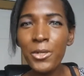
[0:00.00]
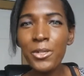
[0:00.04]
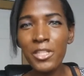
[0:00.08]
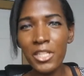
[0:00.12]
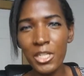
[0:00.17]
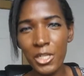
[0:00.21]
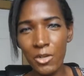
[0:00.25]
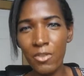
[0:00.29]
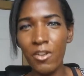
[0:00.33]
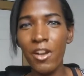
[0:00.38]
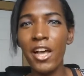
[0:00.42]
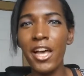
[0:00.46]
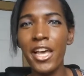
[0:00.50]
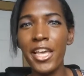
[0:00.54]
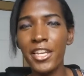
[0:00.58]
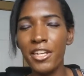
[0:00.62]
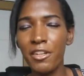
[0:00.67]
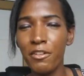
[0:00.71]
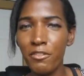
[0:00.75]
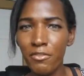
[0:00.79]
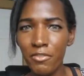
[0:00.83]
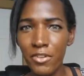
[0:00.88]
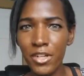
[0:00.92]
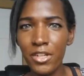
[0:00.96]
cried
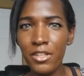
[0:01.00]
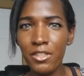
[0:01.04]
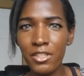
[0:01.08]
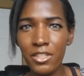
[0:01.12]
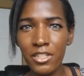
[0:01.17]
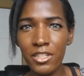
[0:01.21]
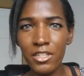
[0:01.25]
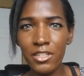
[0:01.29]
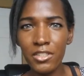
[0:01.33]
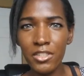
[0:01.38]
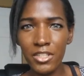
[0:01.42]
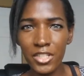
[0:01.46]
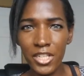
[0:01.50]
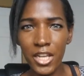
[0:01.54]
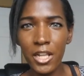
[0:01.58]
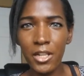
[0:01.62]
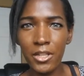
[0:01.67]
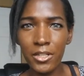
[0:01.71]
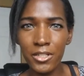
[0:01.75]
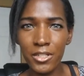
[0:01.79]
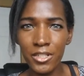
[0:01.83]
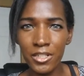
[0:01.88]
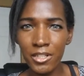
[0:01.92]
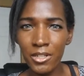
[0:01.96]
in front of the
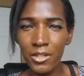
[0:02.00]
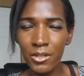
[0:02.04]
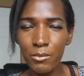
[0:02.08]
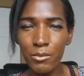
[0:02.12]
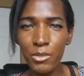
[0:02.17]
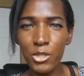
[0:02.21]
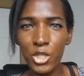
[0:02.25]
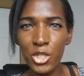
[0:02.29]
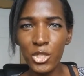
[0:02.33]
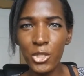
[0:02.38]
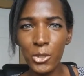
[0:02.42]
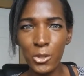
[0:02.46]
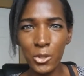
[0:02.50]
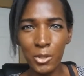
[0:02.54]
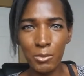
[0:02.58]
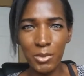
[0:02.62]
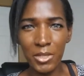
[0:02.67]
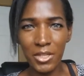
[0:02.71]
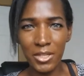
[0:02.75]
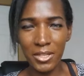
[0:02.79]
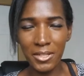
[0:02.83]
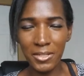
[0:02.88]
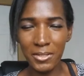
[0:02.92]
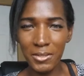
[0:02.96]
teller when she told
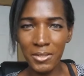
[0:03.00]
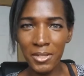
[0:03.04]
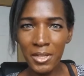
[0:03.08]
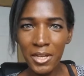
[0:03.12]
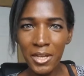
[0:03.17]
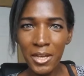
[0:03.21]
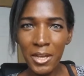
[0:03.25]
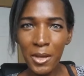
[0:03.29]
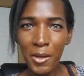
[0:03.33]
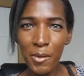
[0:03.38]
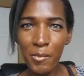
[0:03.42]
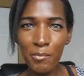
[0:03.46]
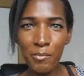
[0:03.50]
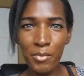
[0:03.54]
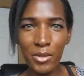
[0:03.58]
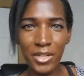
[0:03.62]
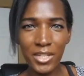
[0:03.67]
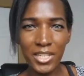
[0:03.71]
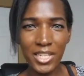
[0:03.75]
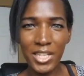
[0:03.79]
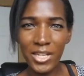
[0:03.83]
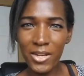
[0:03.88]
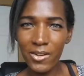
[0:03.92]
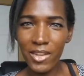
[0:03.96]
me this.
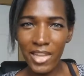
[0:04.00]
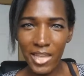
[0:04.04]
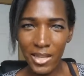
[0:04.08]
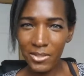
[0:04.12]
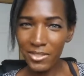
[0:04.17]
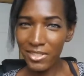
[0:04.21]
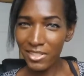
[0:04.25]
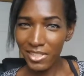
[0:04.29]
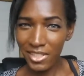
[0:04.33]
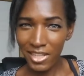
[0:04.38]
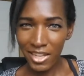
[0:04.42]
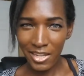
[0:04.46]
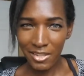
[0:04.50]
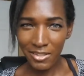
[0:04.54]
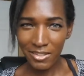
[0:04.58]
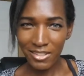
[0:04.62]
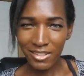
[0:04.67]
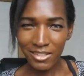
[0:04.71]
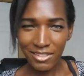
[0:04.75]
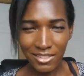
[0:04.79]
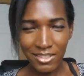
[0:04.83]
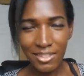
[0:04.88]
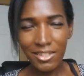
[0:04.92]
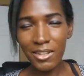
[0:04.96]
But, I held it together
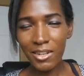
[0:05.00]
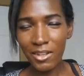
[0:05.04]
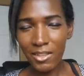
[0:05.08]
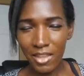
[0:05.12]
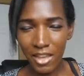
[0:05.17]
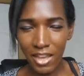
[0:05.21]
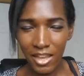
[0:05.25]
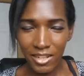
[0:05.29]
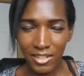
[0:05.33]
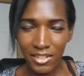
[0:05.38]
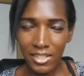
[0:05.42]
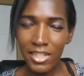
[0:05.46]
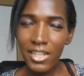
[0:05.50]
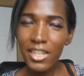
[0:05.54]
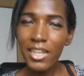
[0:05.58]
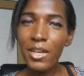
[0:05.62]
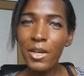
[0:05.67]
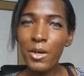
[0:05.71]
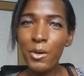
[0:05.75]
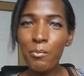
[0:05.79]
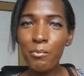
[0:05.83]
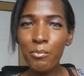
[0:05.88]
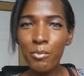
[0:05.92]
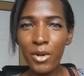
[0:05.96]
and all that.
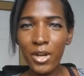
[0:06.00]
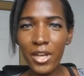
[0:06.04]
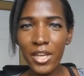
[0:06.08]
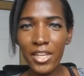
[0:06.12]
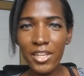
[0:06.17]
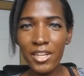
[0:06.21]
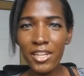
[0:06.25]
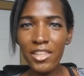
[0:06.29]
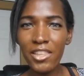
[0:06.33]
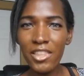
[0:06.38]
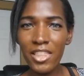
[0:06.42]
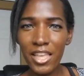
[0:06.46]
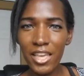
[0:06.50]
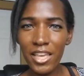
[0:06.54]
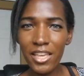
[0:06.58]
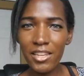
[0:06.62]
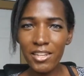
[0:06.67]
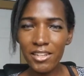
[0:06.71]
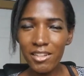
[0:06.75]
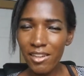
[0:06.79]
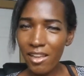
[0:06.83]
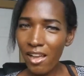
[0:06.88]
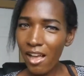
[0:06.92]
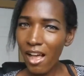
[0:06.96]
But
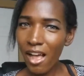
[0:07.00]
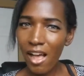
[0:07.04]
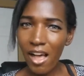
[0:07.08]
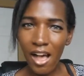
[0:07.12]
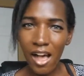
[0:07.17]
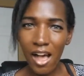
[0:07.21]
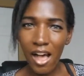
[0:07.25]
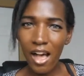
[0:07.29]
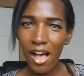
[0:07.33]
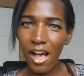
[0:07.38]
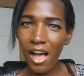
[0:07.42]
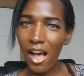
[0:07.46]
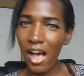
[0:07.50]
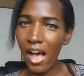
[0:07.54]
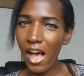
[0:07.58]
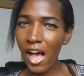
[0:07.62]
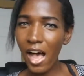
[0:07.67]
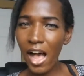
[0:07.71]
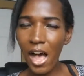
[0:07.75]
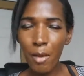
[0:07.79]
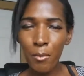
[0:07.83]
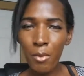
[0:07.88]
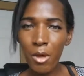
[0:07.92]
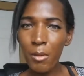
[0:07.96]
then
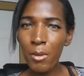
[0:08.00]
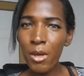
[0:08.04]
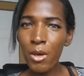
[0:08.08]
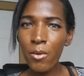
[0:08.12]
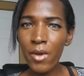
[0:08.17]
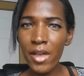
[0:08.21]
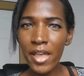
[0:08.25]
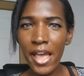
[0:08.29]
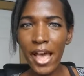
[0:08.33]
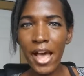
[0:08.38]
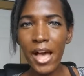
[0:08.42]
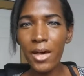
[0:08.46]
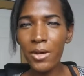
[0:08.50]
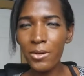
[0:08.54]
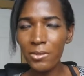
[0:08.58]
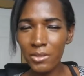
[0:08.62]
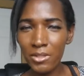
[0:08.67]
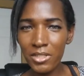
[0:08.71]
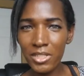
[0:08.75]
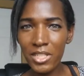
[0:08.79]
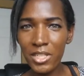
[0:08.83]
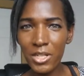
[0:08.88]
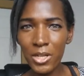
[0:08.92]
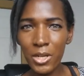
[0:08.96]
I'm on my way out,